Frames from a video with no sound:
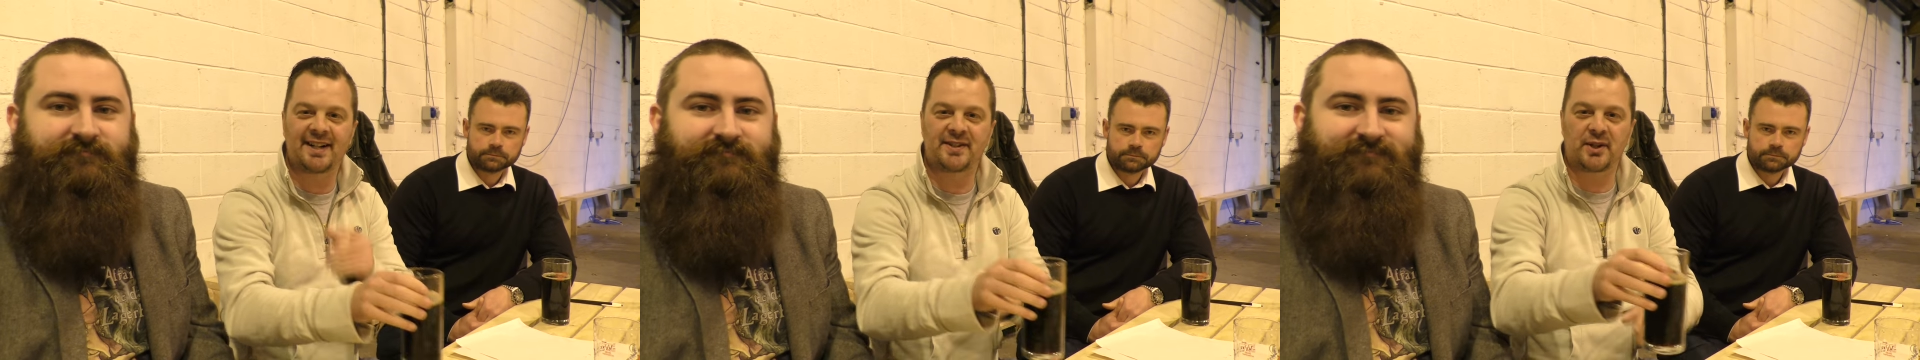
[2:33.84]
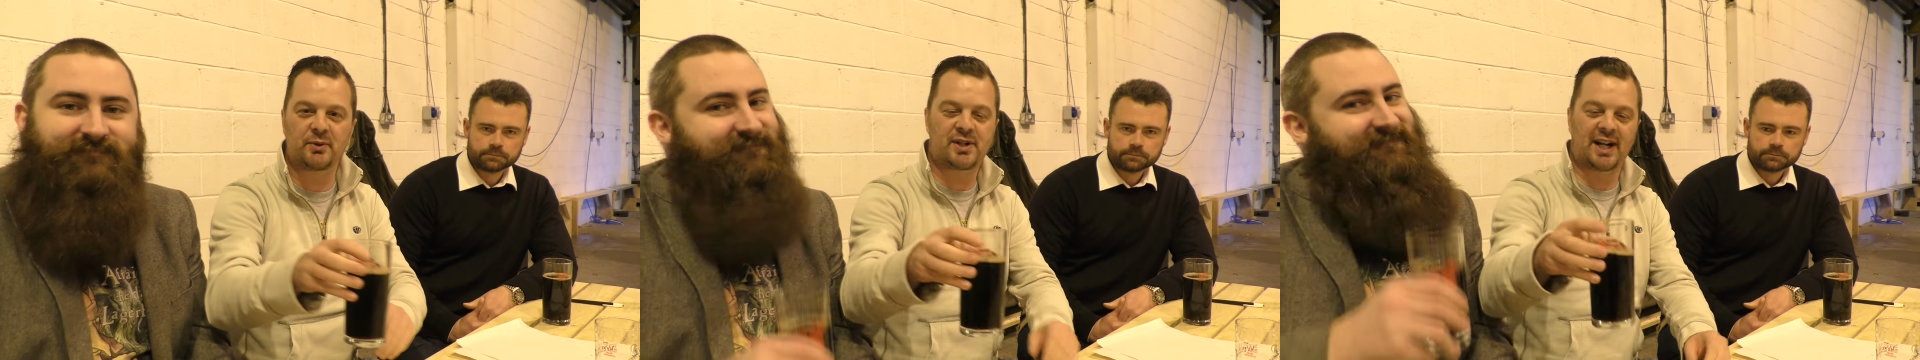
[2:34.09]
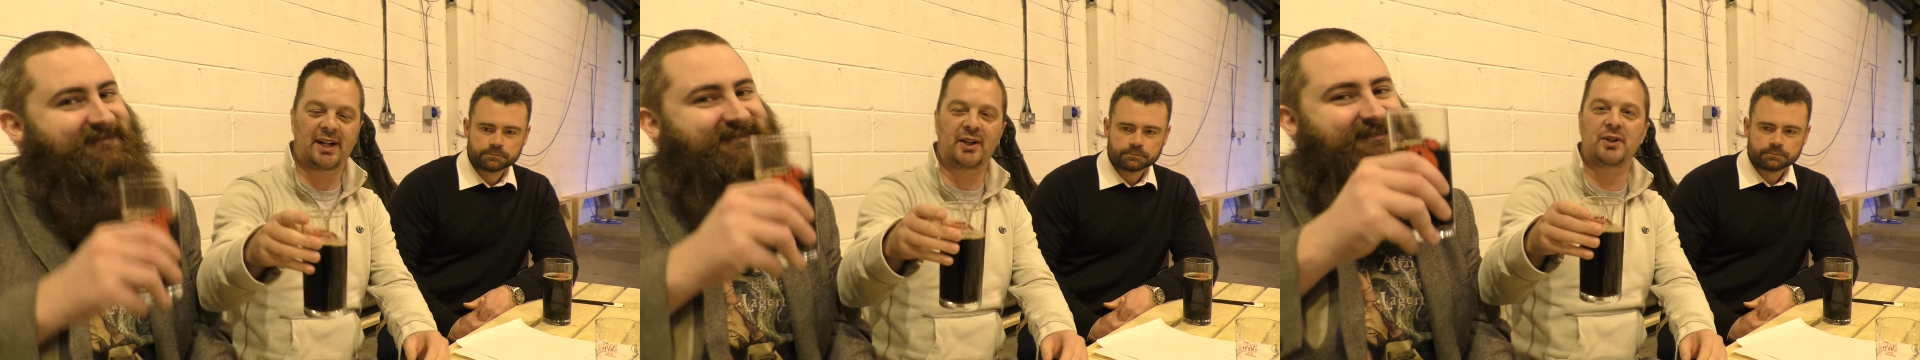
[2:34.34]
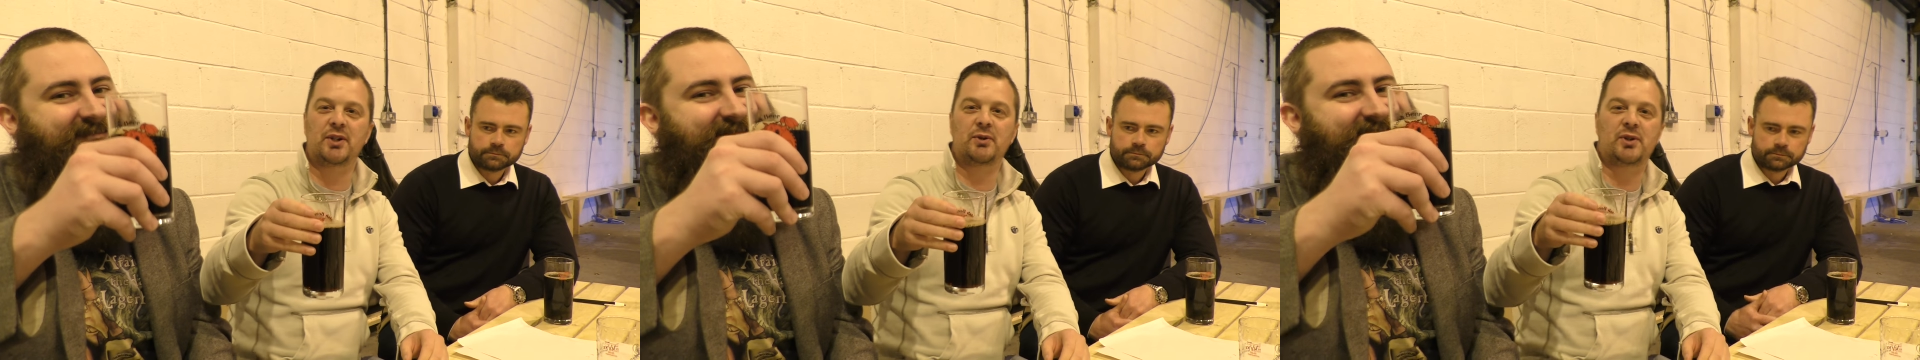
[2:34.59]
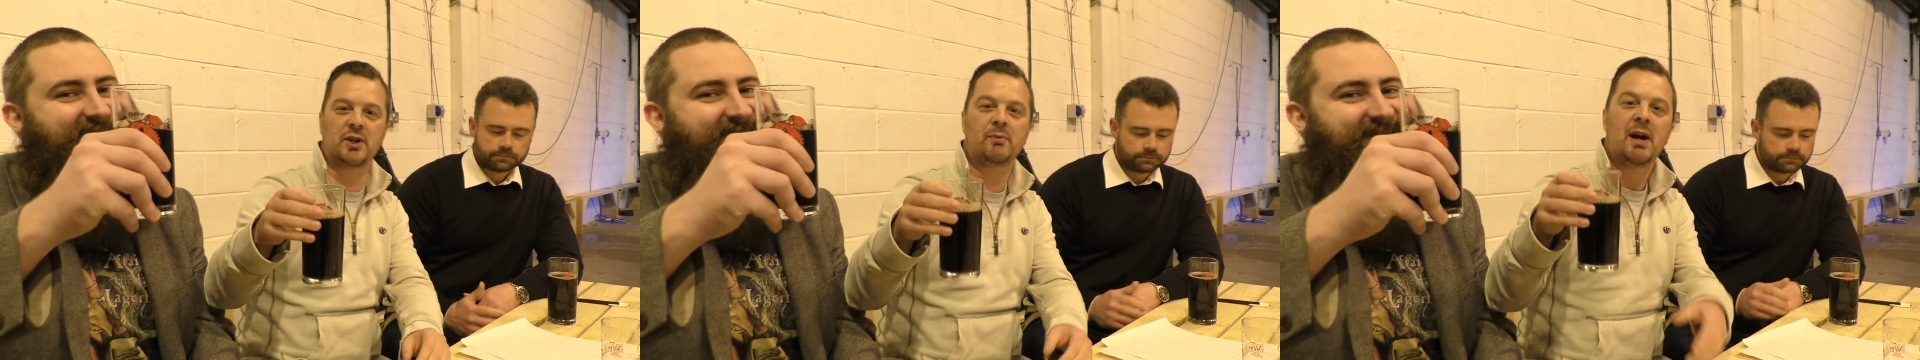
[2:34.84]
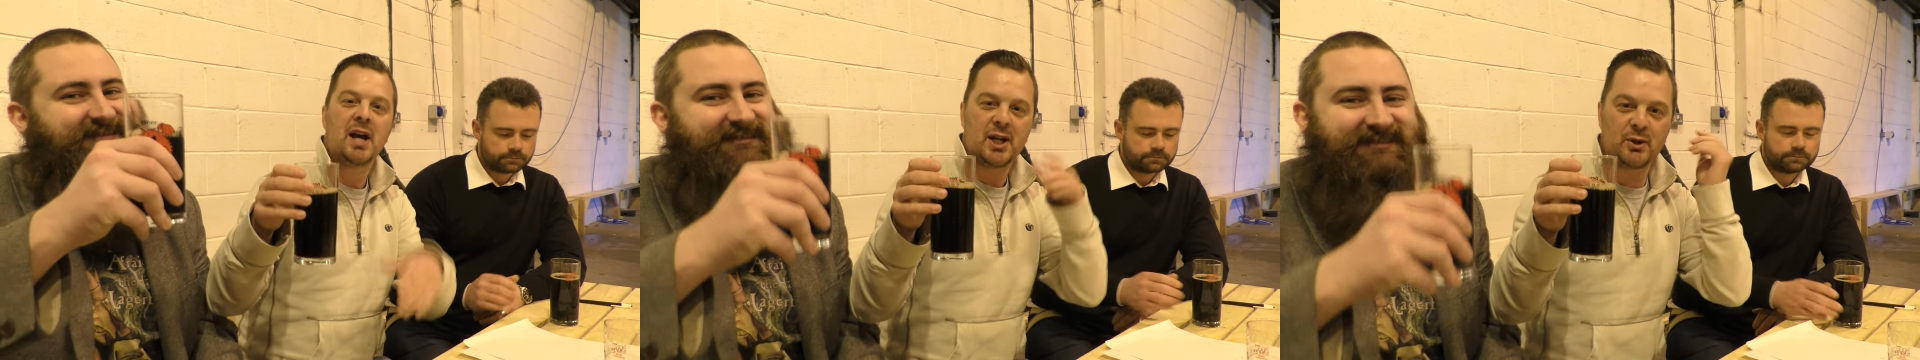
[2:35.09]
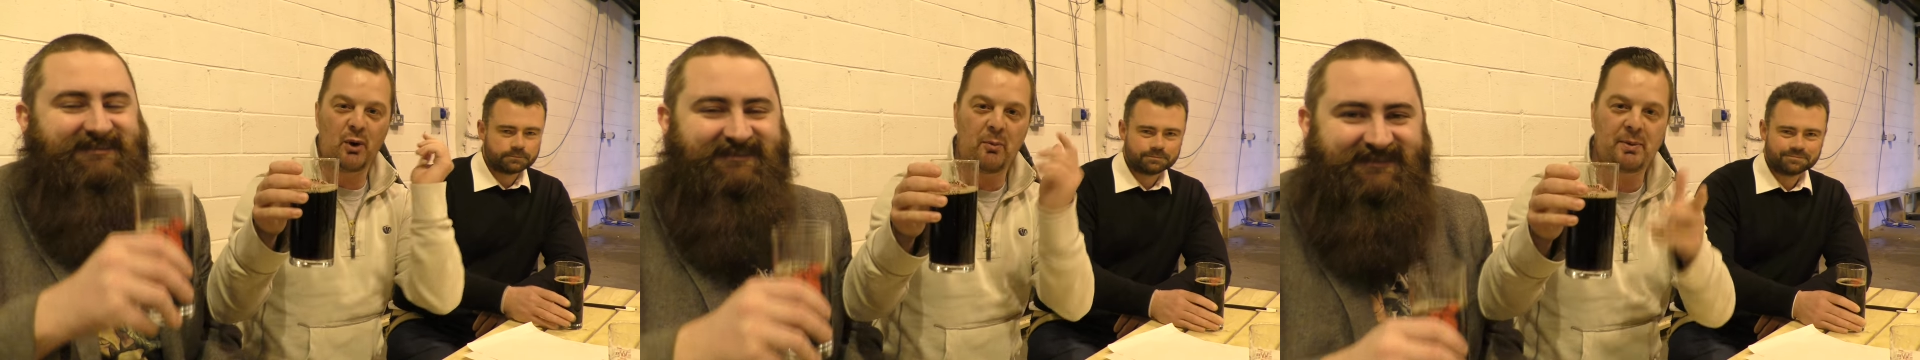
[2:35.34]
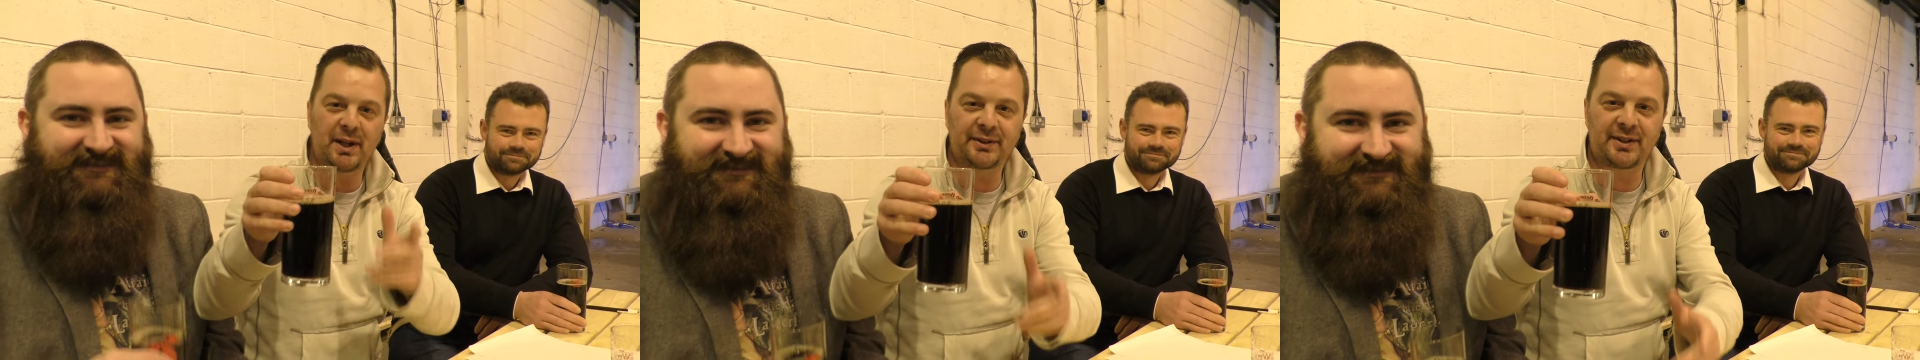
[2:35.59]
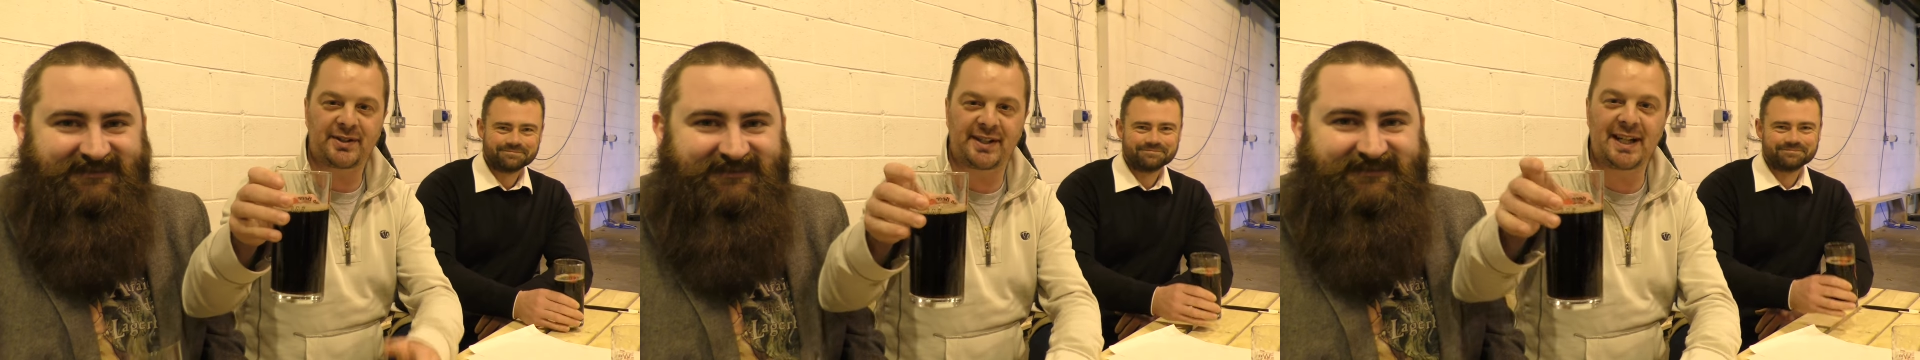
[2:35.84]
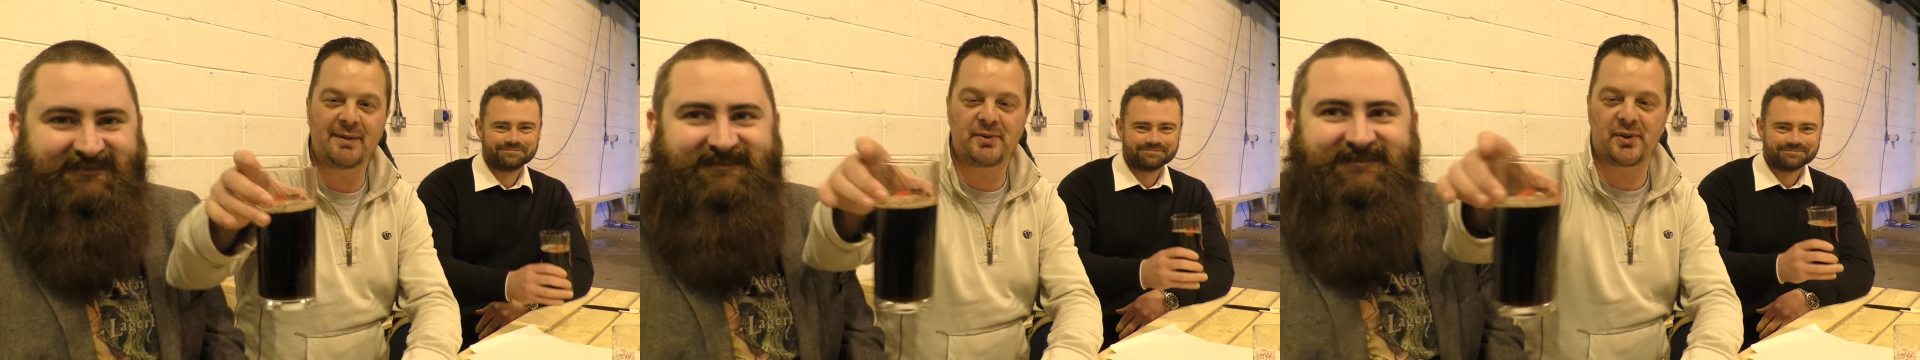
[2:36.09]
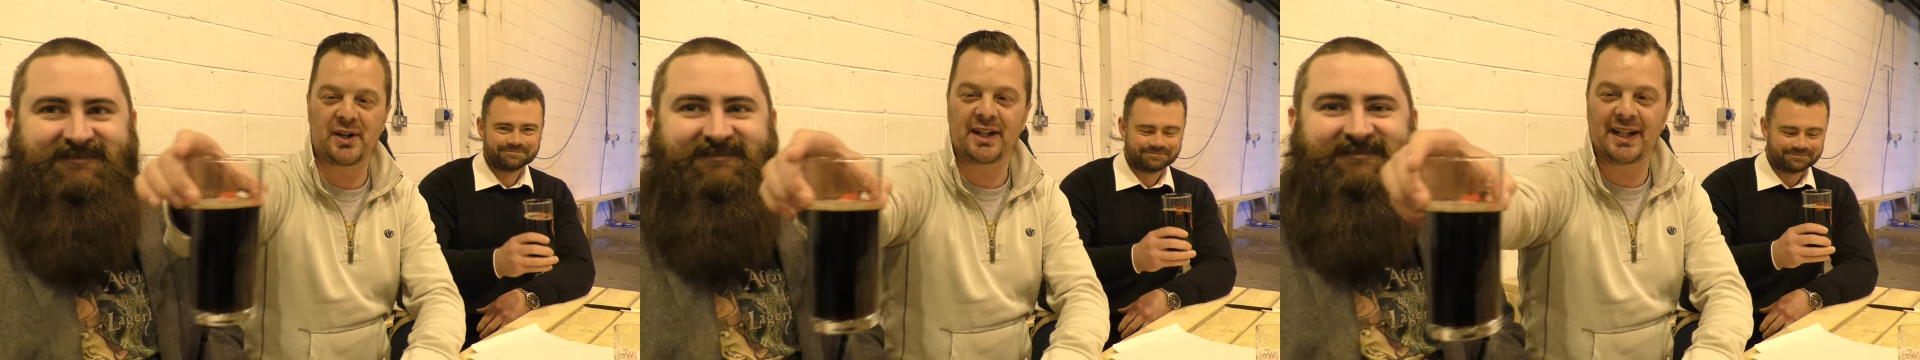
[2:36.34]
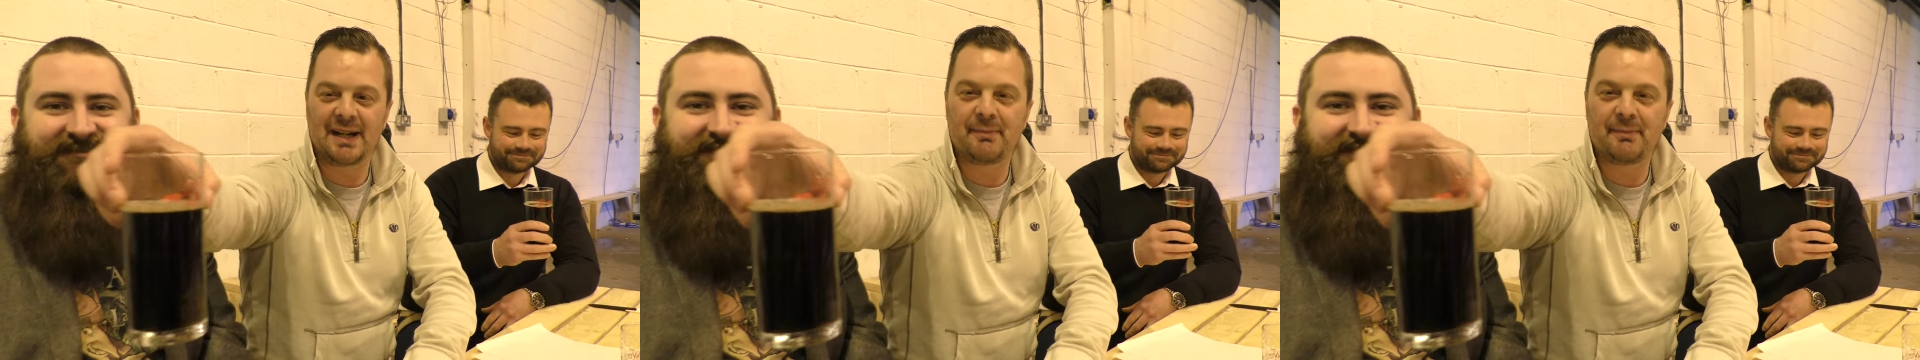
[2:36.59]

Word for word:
Speaker 1: his own channel on YouTube. You won't be able to see him drinking